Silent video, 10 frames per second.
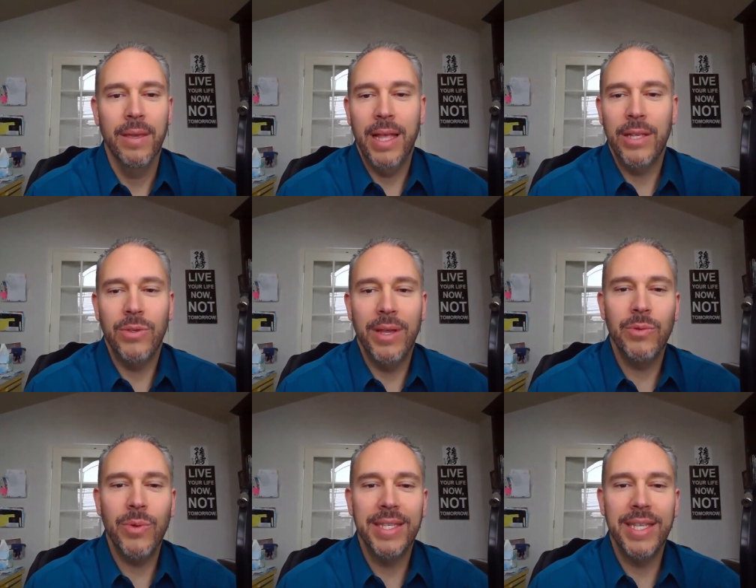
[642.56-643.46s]
That's why.
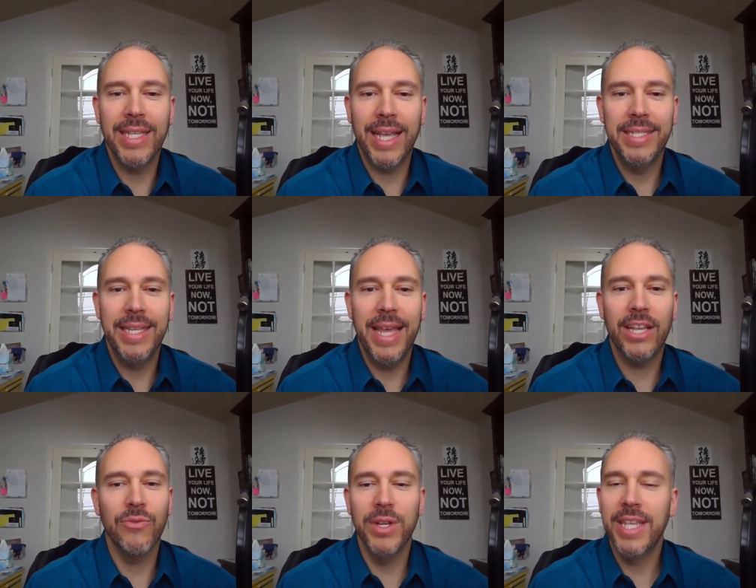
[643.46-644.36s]
That's why I say it's like a
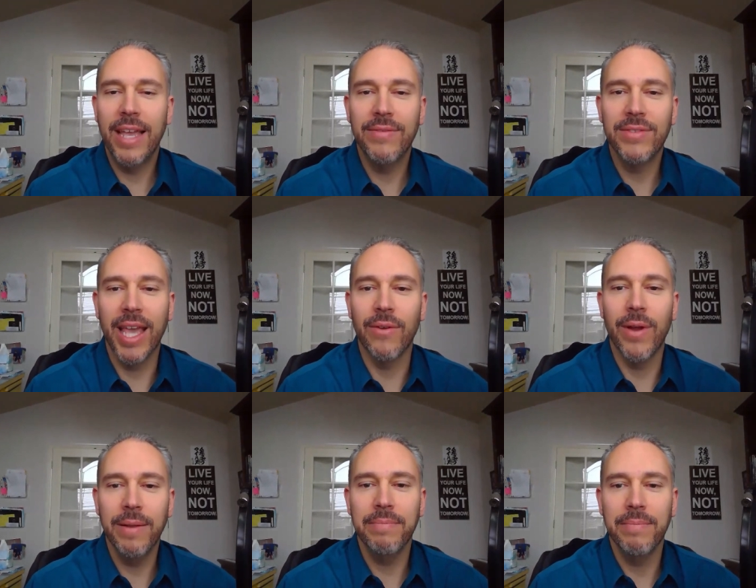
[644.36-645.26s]
tax-free savings account,
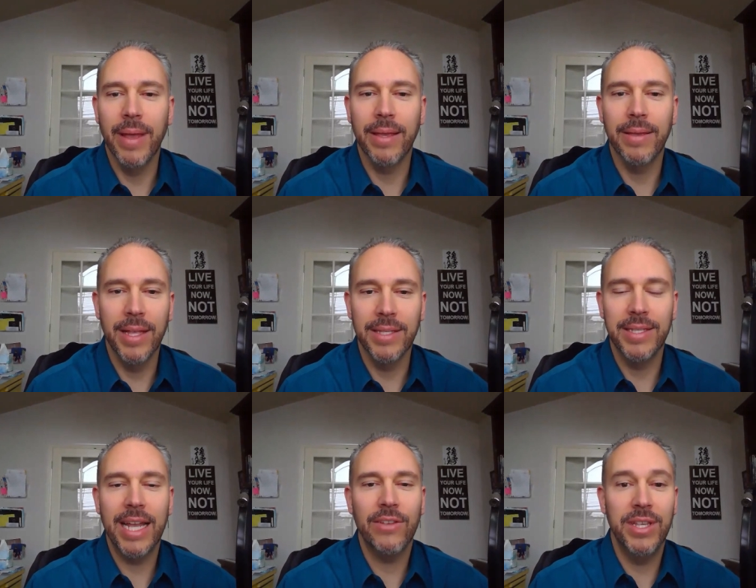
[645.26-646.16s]
right? Yeah. Like it's
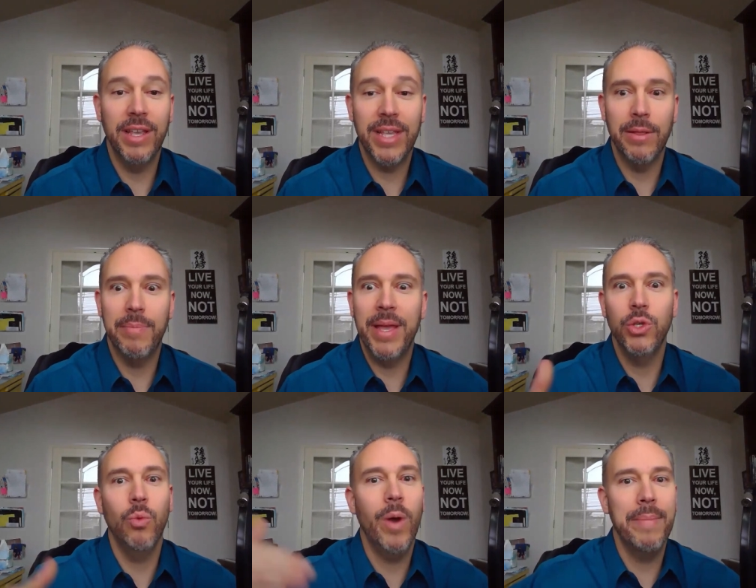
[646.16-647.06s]
tax-free savings account that pays
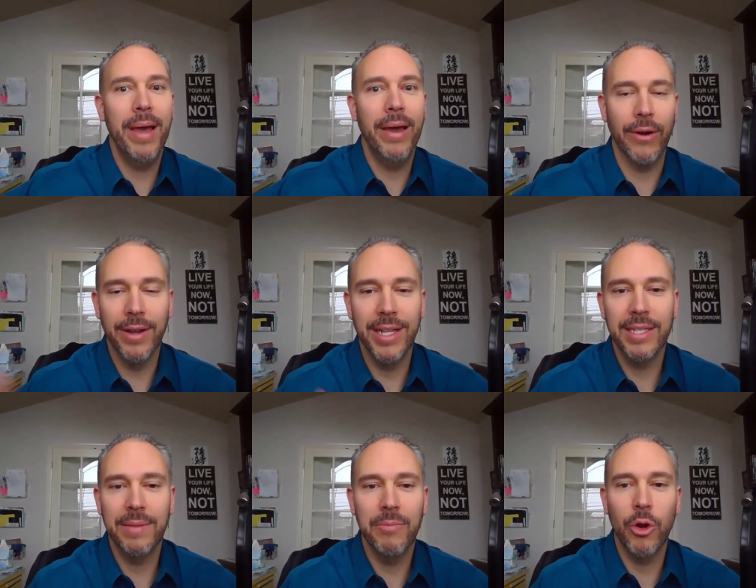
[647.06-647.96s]
you way better. It
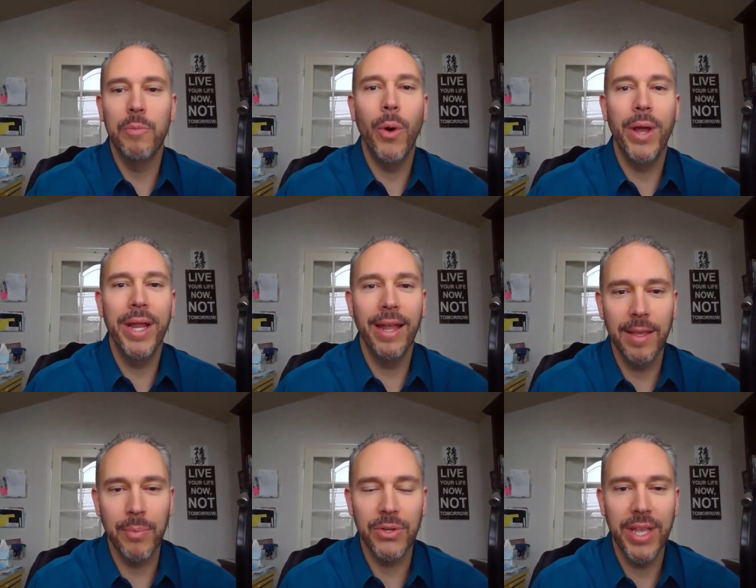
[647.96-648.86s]
doesn't earn point
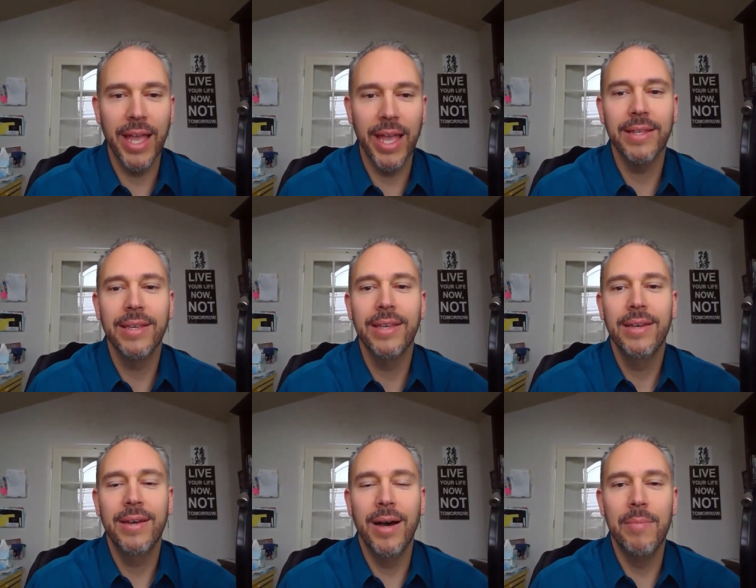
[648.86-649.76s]
nothing percent,
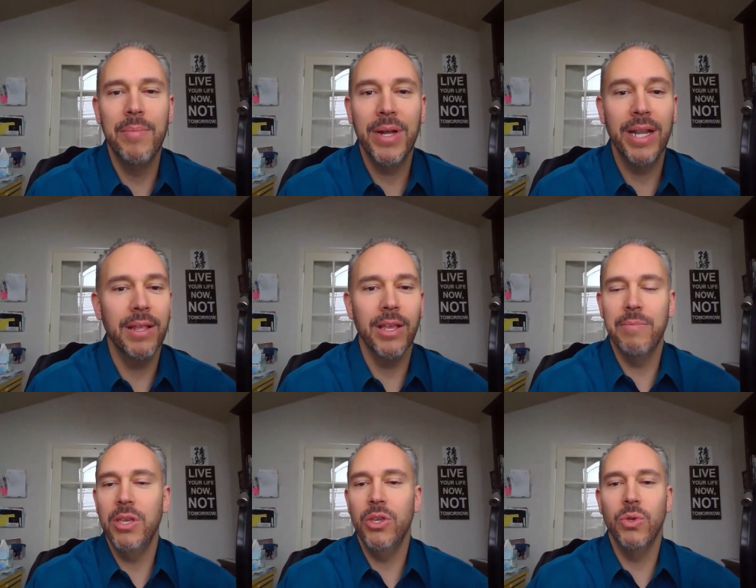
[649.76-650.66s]
but it, it
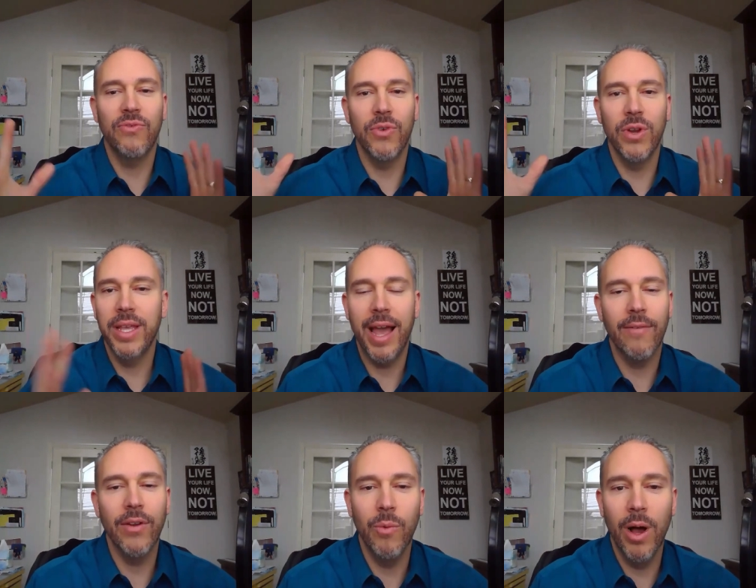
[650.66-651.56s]
can be used freely
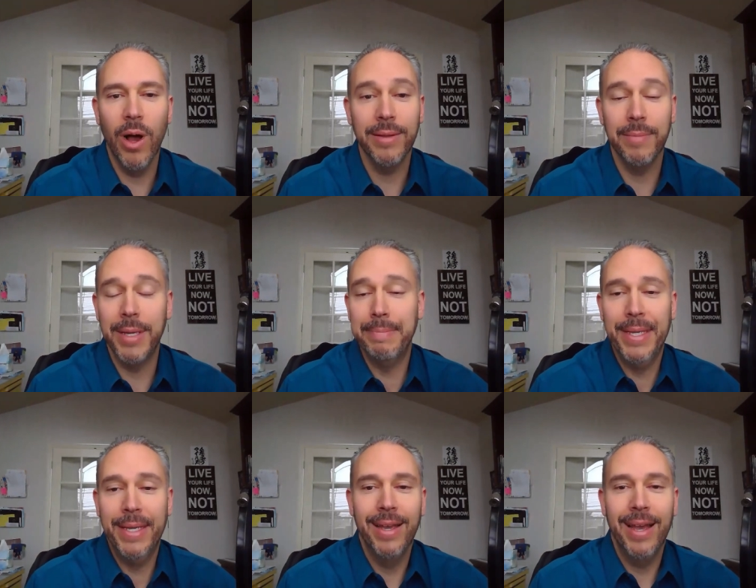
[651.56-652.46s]
however you want. I mean,
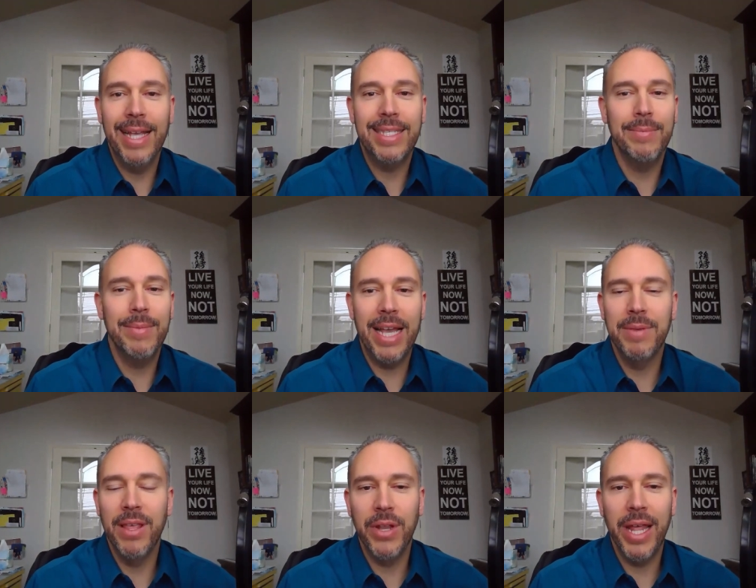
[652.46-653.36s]
I had somebody ask
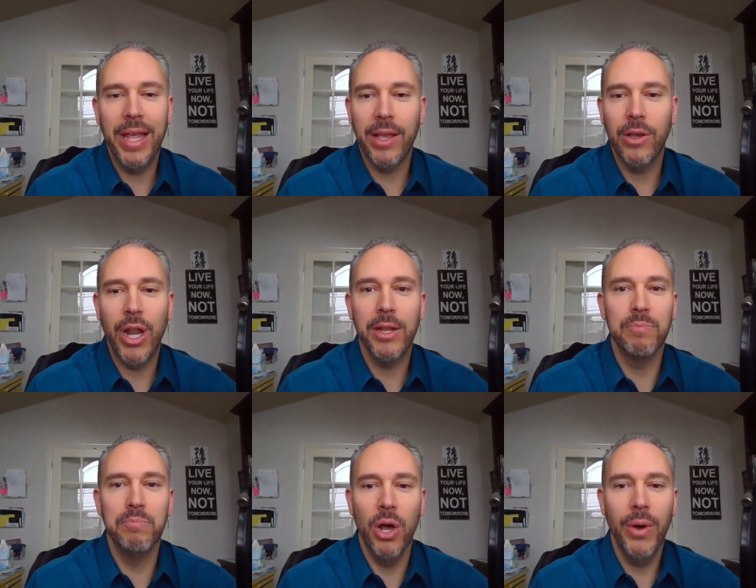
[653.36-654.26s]
me the other day, like, could I
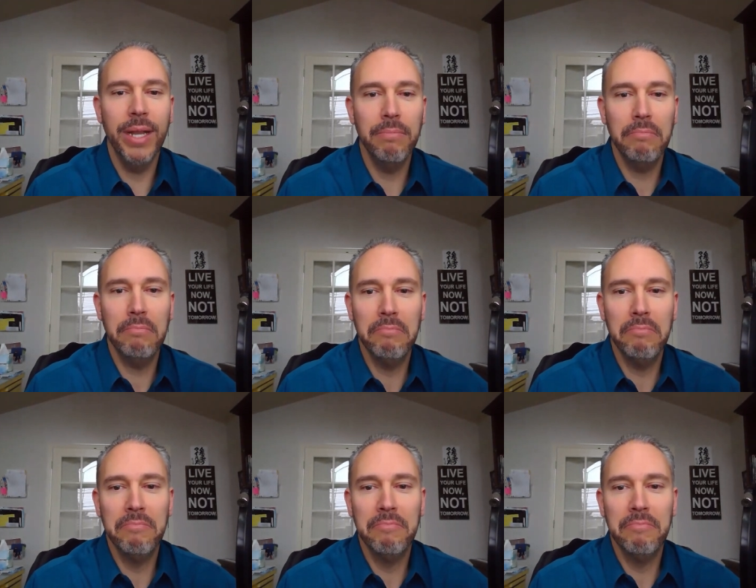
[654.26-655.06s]
just blow it? I, am